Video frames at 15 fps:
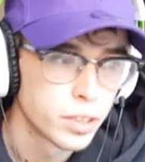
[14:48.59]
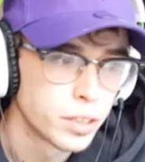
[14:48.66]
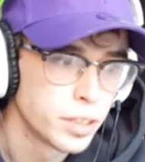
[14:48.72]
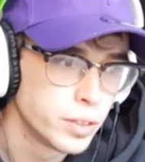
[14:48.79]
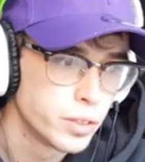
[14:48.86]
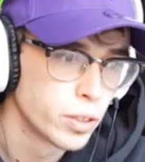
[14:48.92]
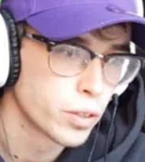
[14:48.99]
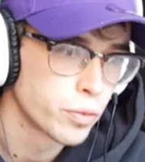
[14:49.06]
He
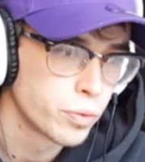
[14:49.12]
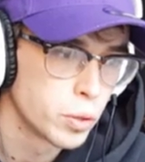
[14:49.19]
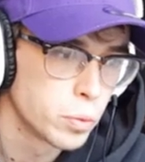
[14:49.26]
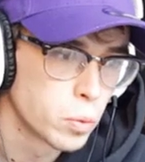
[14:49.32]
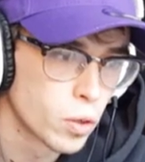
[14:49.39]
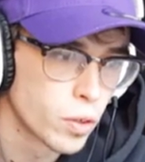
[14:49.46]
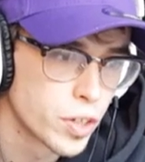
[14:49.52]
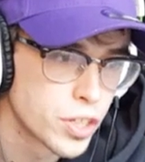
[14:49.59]
dug a few
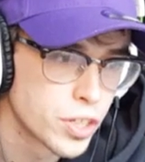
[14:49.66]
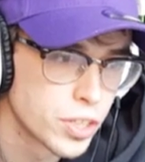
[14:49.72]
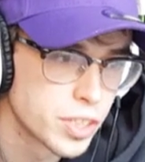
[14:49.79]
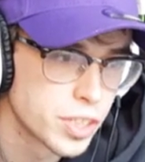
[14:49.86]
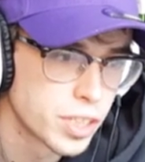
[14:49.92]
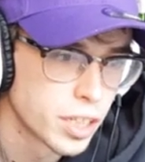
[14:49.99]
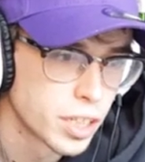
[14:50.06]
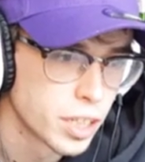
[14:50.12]
more
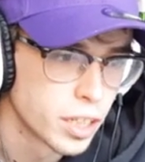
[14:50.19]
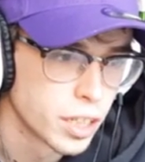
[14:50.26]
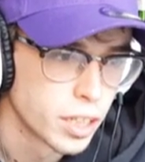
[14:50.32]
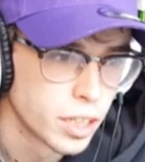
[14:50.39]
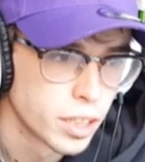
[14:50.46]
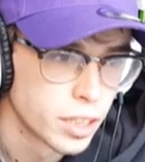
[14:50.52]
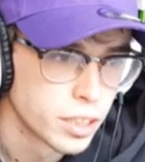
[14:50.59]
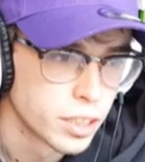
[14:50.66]
inches,
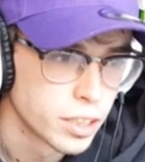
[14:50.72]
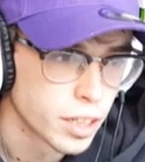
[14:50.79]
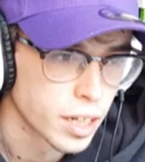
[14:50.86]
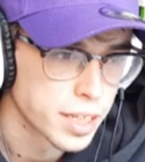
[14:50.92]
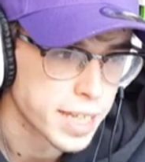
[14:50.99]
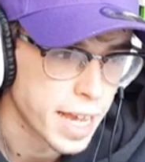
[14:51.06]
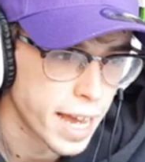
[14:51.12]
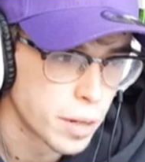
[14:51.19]
got
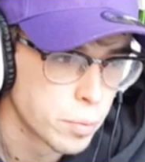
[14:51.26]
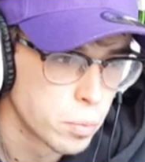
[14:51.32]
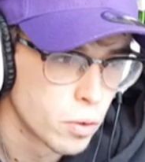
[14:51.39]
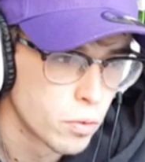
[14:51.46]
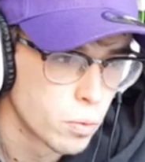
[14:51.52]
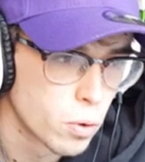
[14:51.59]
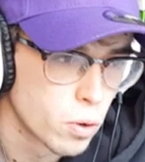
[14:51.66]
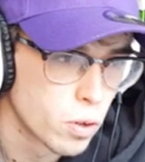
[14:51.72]
his head
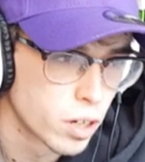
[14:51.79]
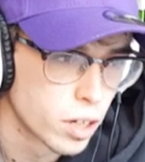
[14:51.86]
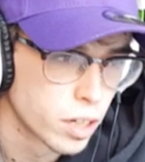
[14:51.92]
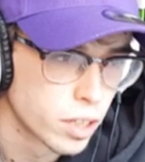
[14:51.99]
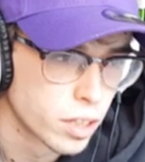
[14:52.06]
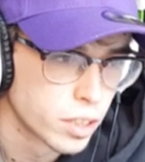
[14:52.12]
above water.